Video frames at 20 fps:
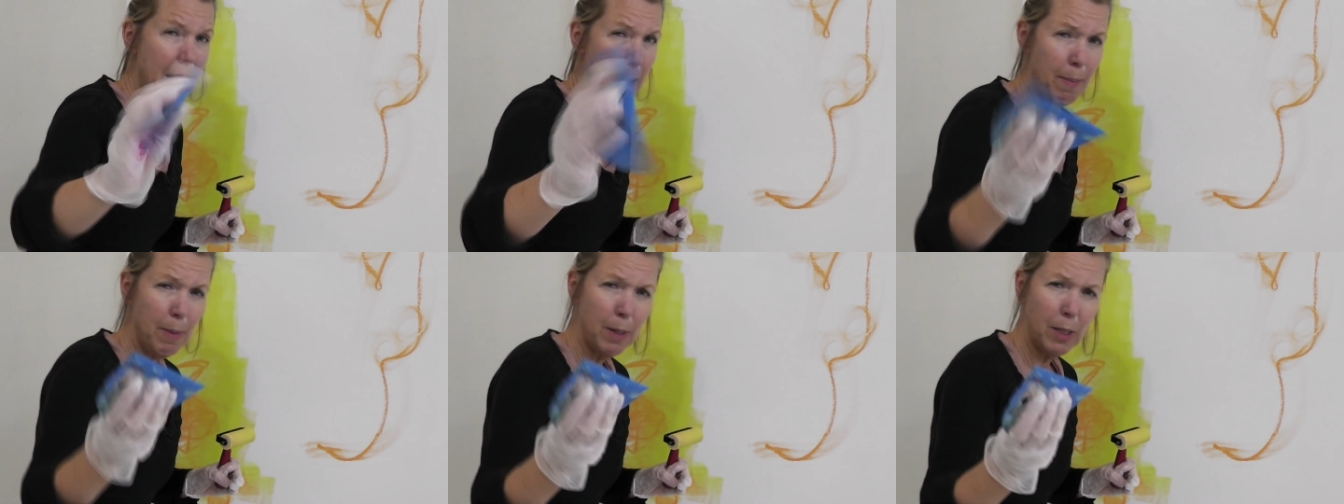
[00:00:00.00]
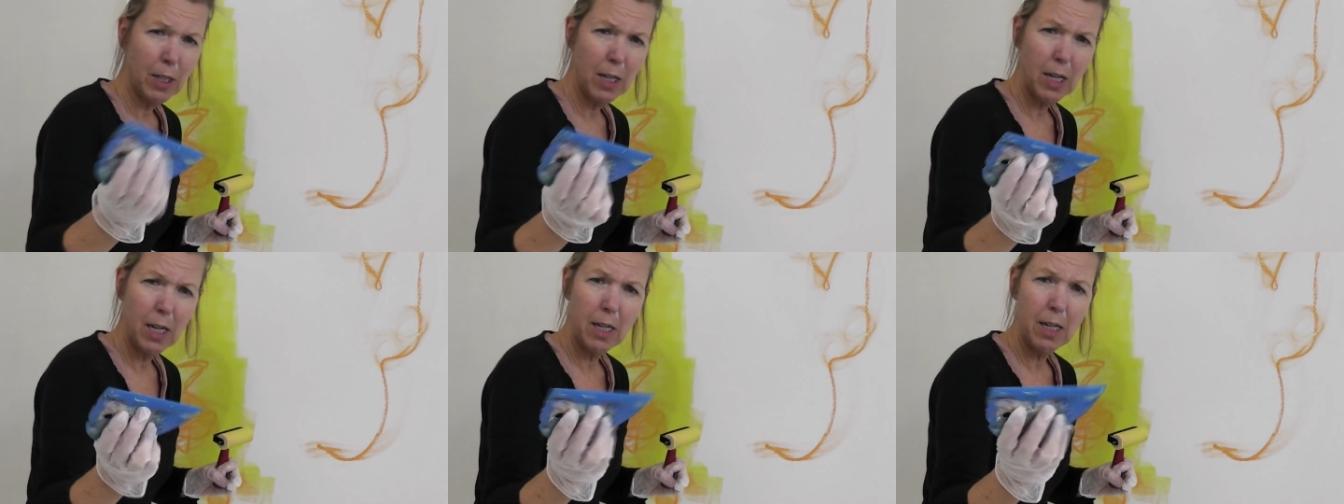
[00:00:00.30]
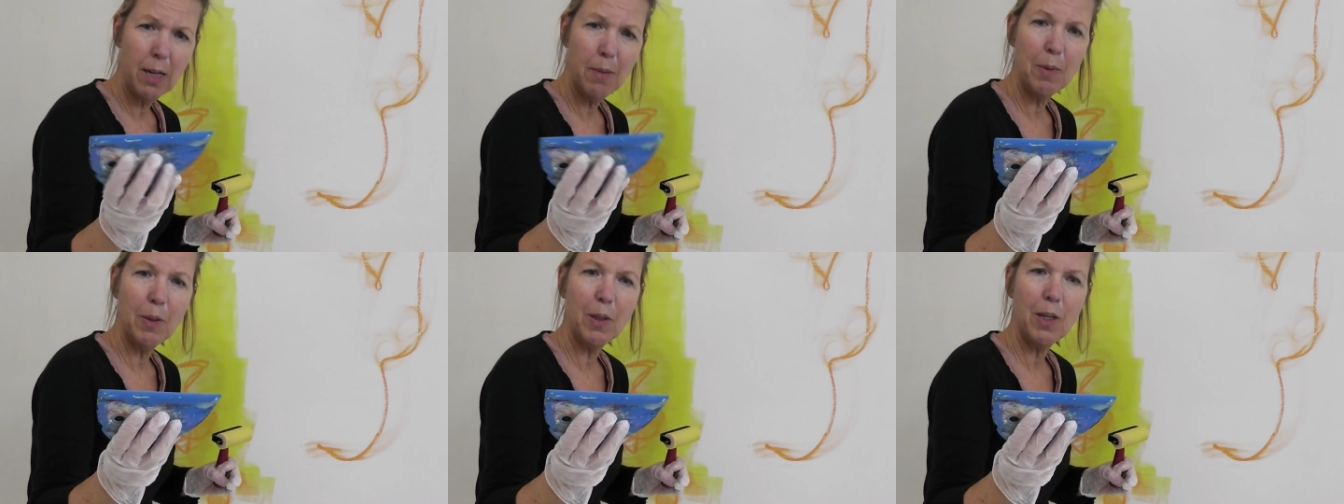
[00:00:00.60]

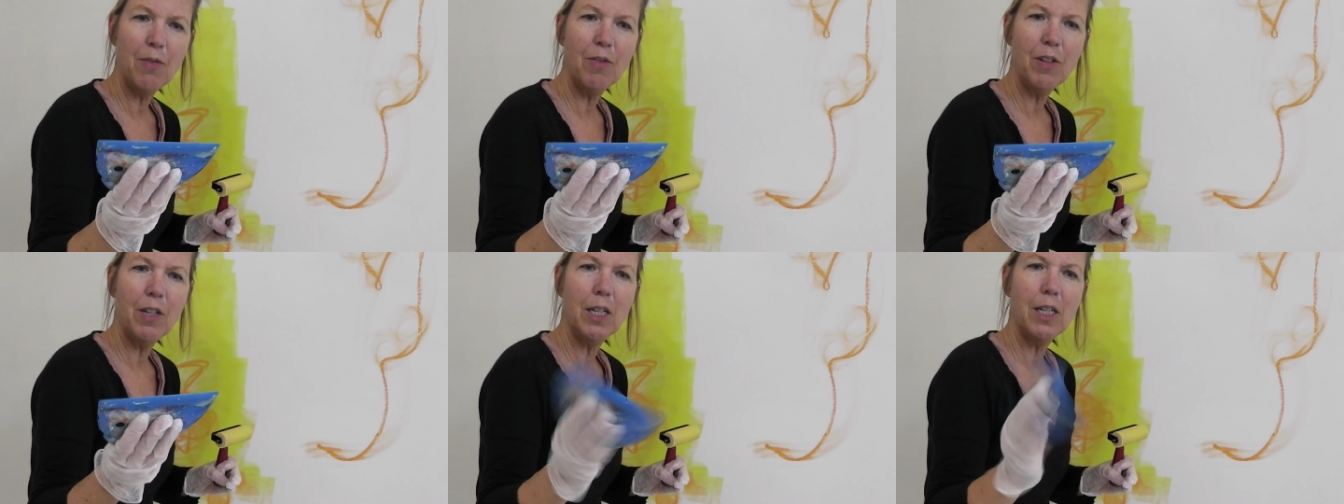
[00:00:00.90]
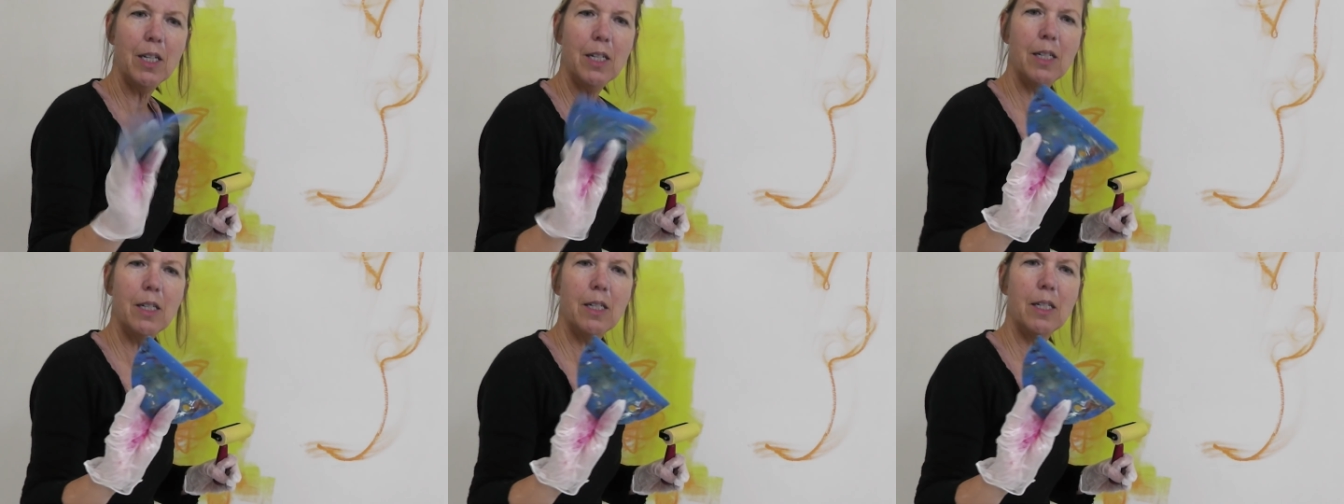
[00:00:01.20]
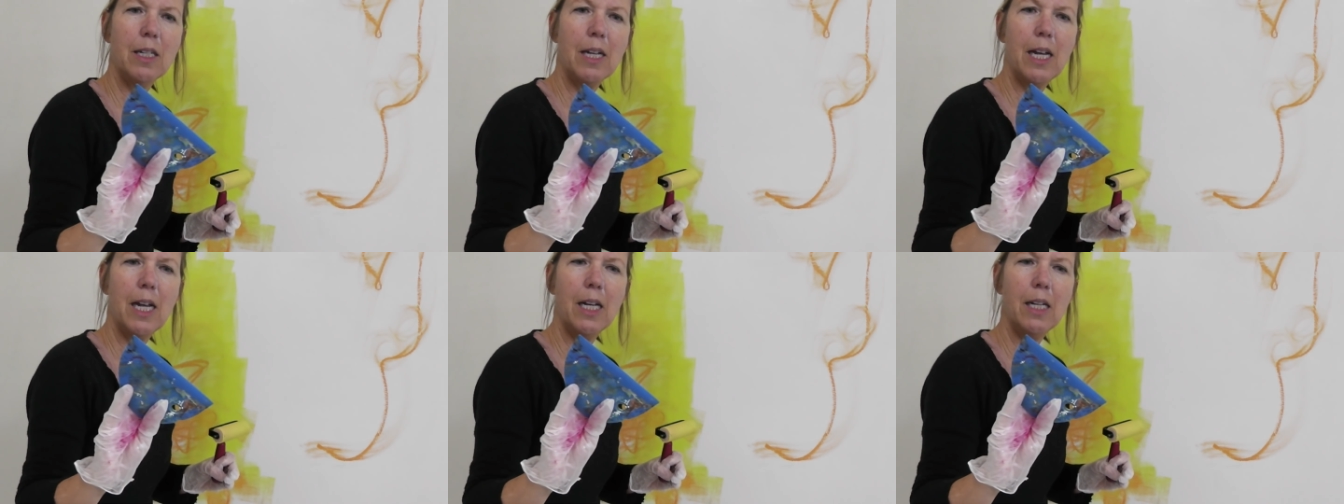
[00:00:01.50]
Amazon, I believe it
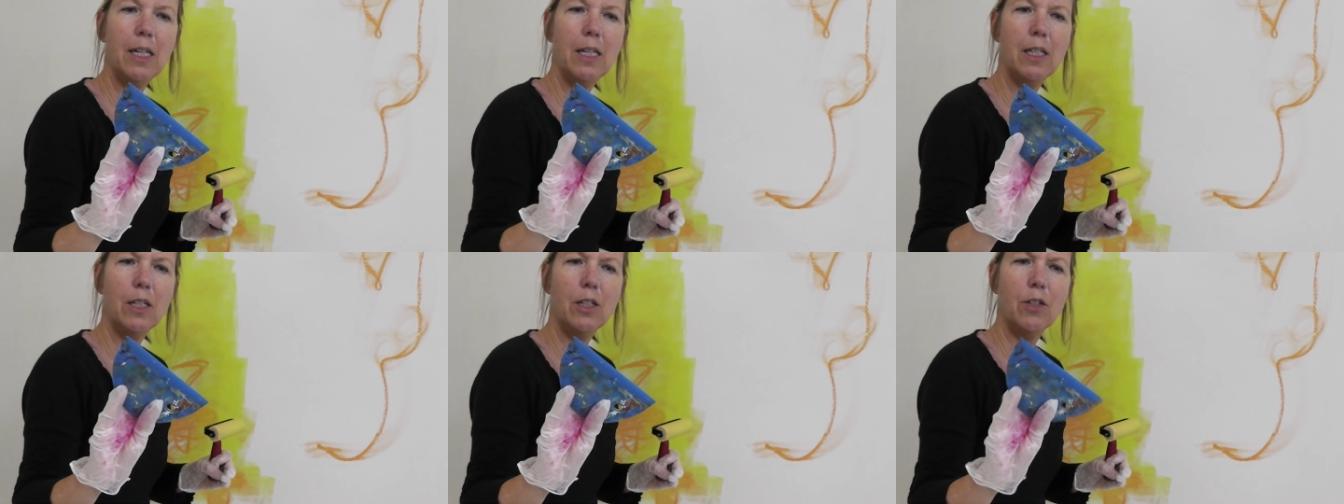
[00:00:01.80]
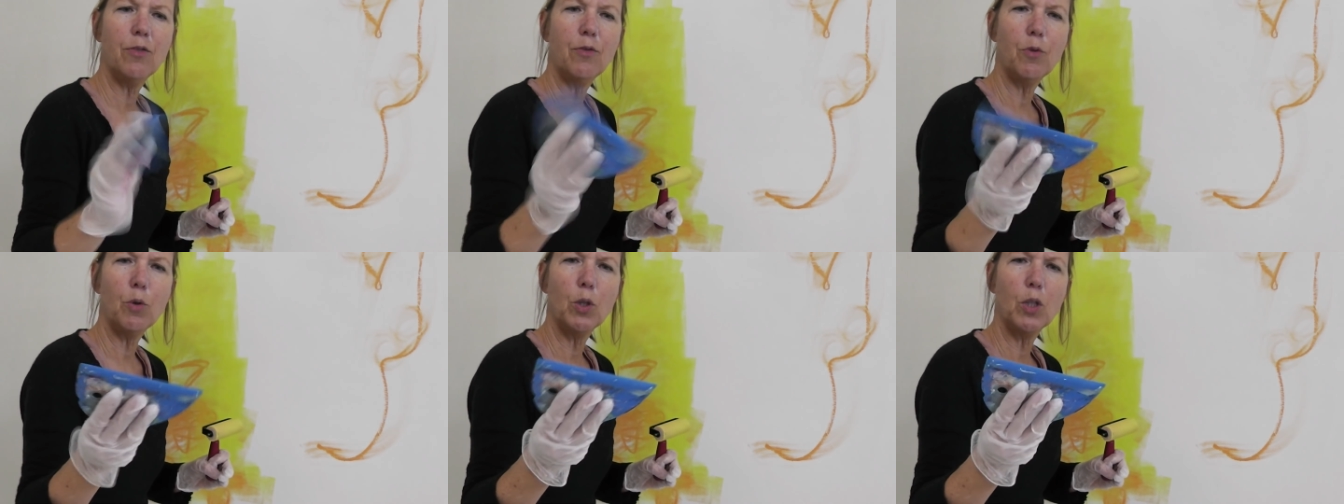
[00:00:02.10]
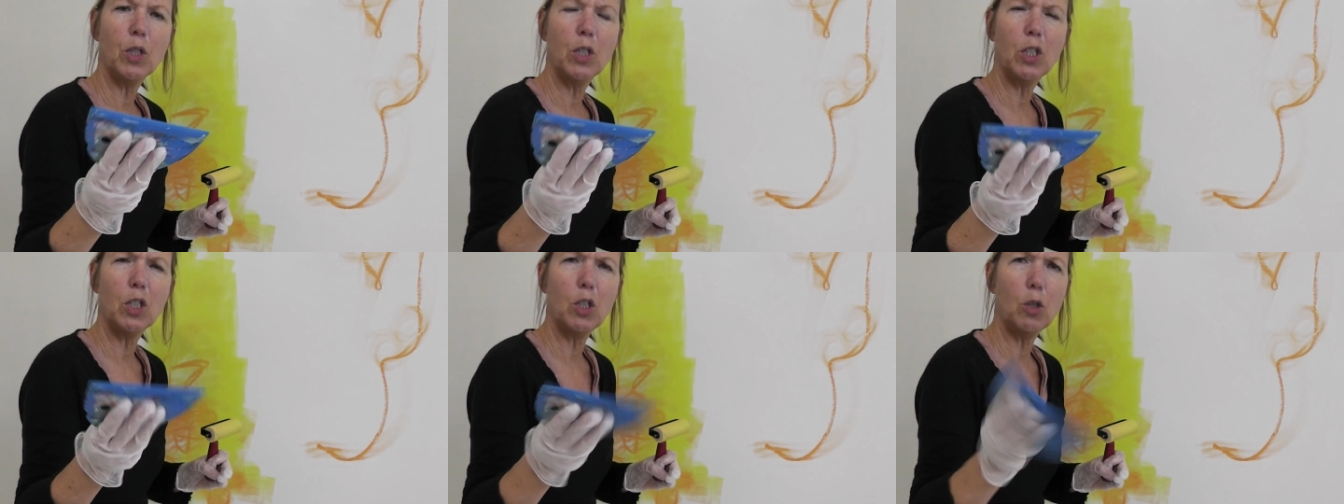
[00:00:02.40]
is, and it's for
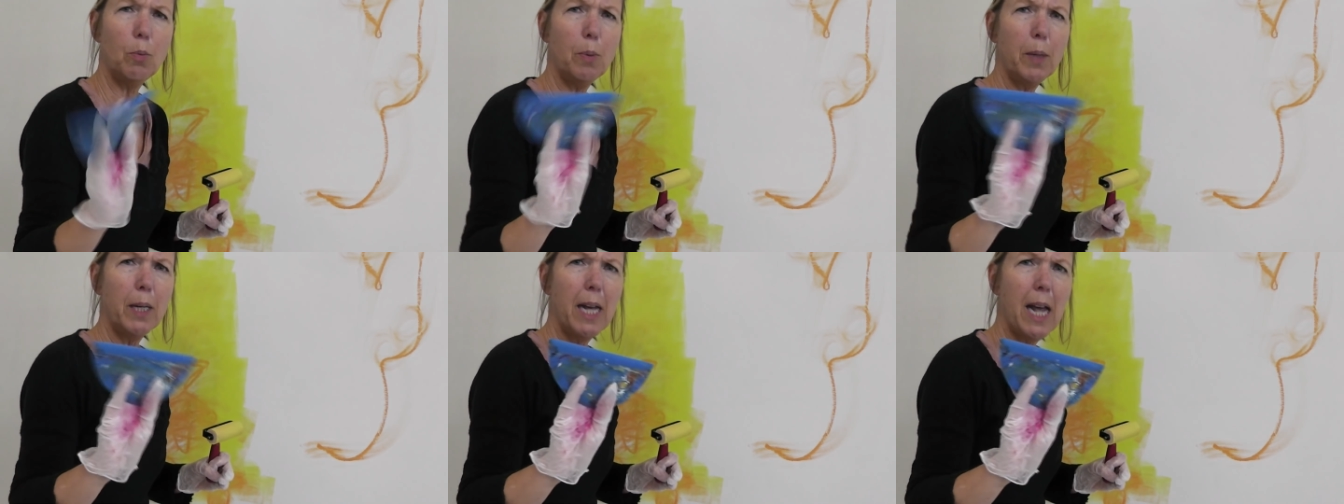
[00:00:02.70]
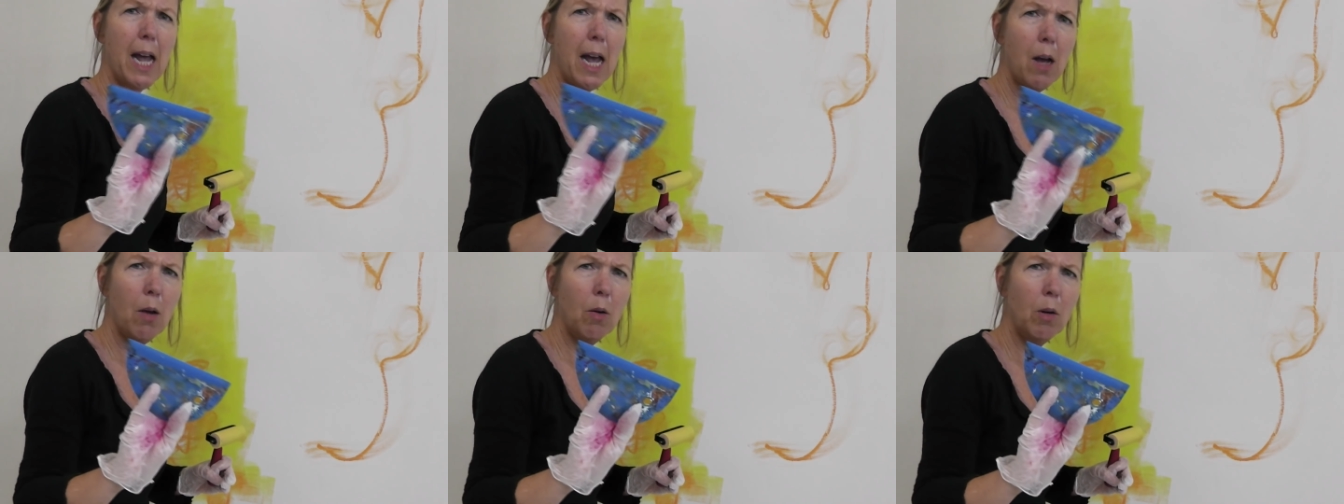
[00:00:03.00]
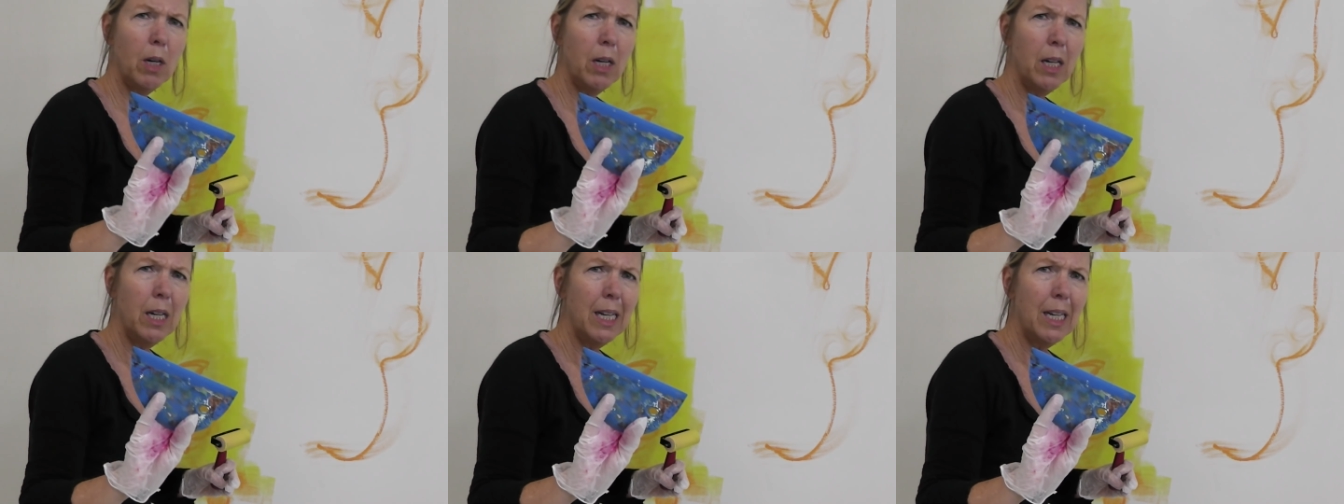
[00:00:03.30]
scooping
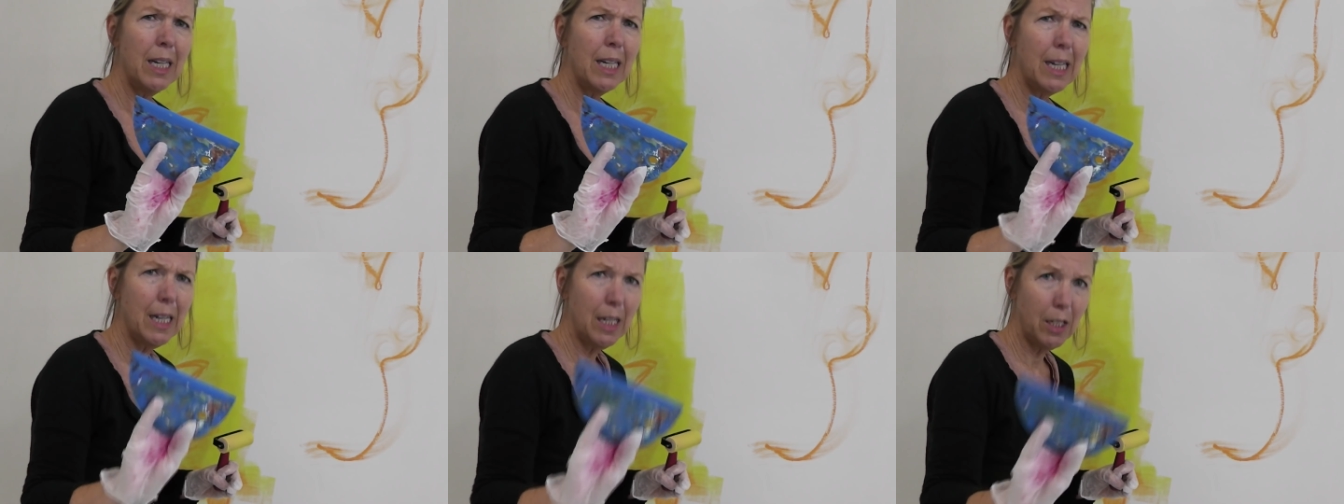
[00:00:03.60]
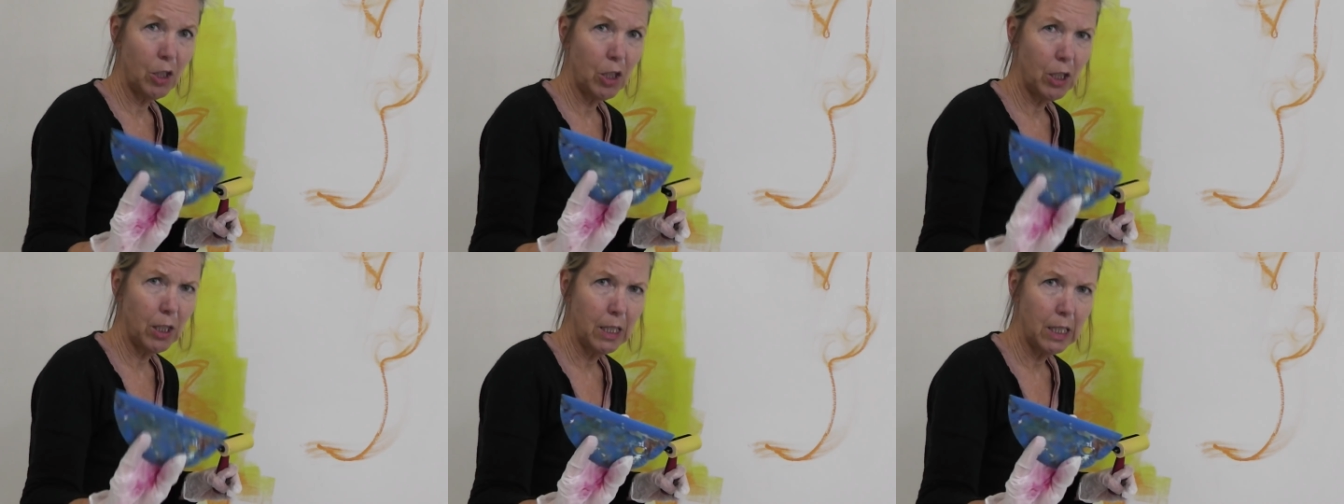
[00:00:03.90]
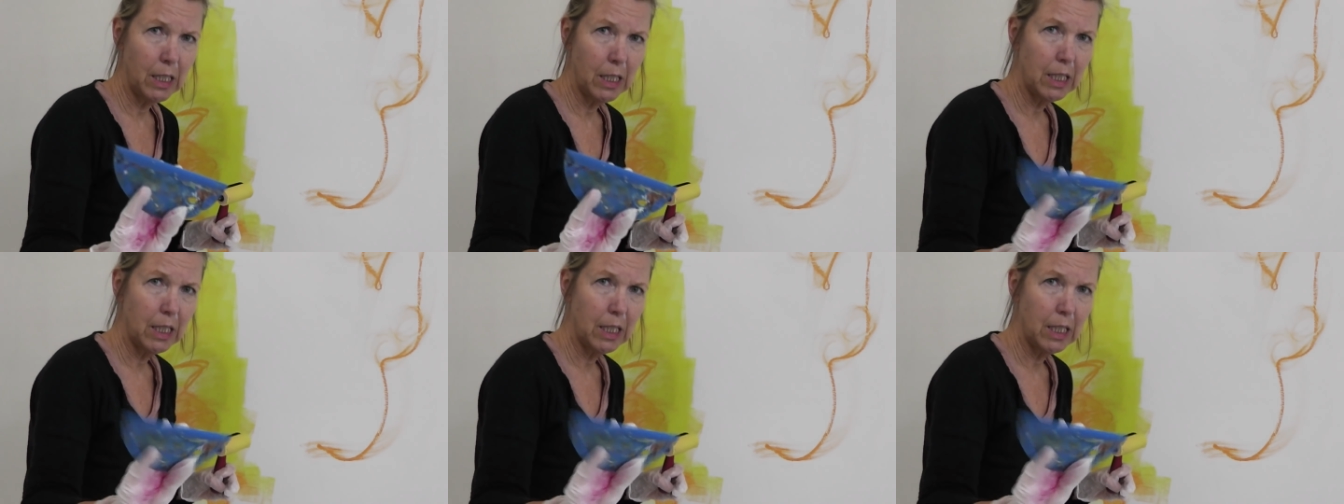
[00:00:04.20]
out kitchen